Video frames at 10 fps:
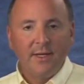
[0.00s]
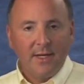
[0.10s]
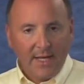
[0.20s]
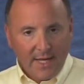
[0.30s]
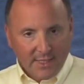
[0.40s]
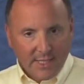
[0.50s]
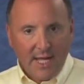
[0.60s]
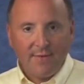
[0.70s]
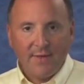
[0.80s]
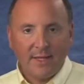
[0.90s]
Again,
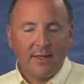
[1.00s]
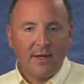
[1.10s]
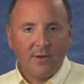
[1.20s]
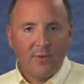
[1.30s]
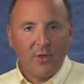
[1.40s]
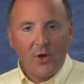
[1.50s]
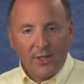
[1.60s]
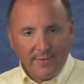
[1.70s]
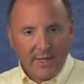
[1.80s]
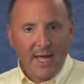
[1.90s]
save log with
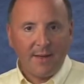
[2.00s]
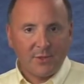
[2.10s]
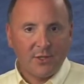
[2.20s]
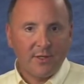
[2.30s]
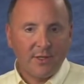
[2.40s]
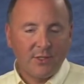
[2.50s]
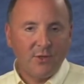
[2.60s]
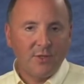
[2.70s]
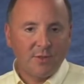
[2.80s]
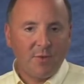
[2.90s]
all of the capture as
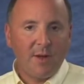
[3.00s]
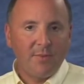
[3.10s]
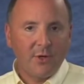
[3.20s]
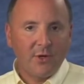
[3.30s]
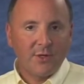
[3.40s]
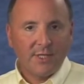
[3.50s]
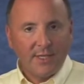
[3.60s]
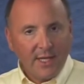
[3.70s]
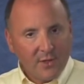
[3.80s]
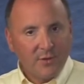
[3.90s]
soon as a problem occurs, and
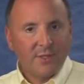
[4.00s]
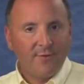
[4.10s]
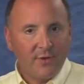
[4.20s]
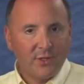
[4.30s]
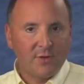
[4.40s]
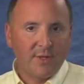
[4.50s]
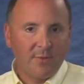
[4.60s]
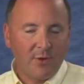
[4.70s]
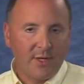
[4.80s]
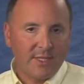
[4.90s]
then use the filtering
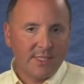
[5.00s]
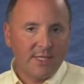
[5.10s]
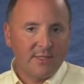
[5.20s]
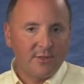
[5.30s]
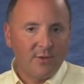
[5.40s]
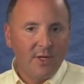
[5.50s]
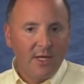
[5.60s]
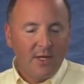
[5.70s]
that we're going to see to